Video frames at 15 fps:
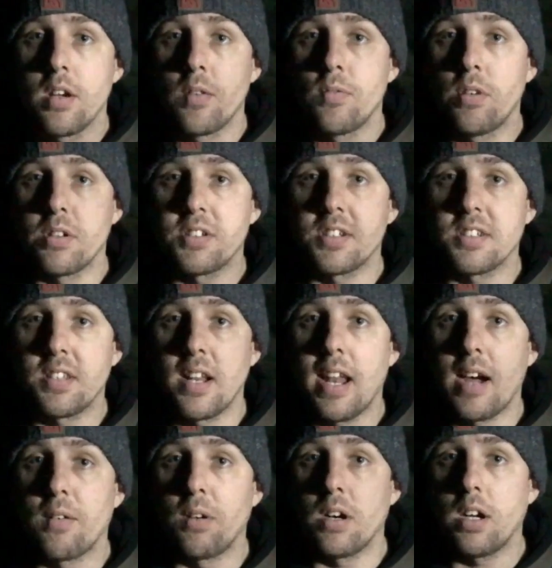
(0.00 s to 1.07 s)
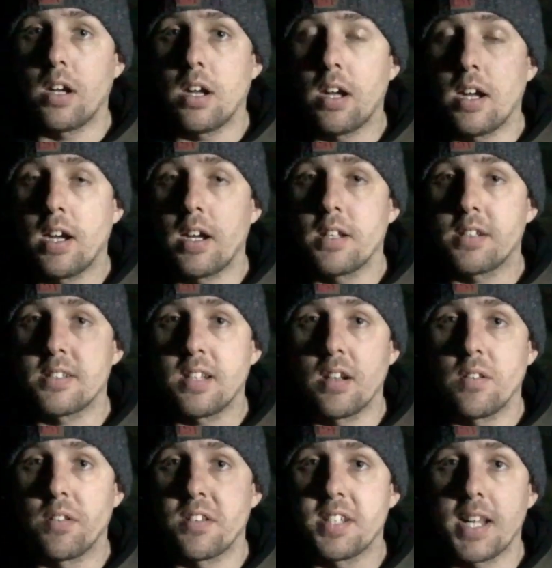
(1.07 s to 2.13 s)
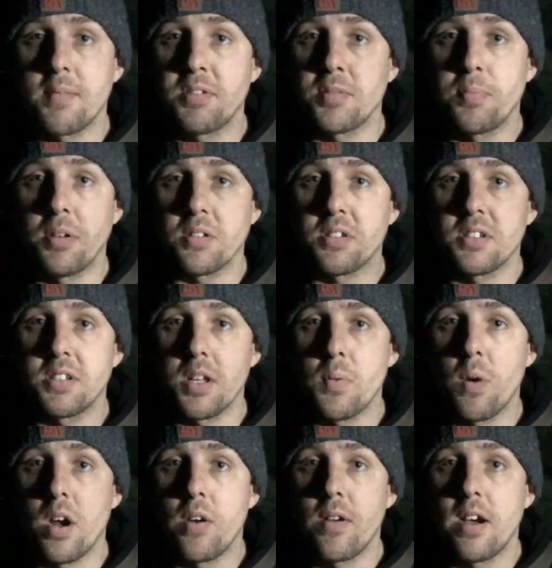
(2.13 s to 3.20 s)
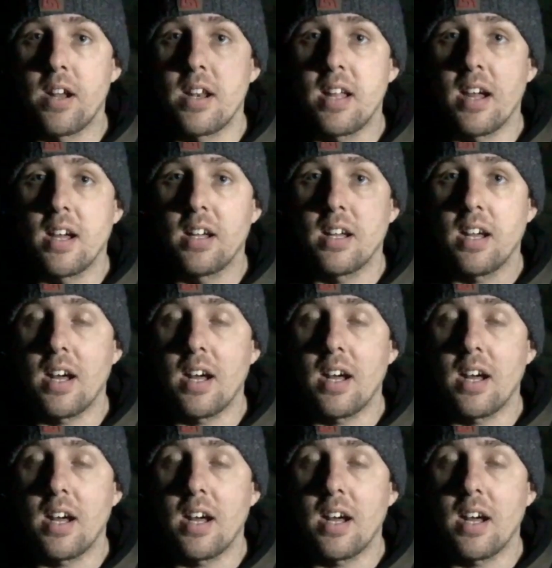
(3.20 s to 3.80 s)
Rods are still out, still on the same spots as they were earlier.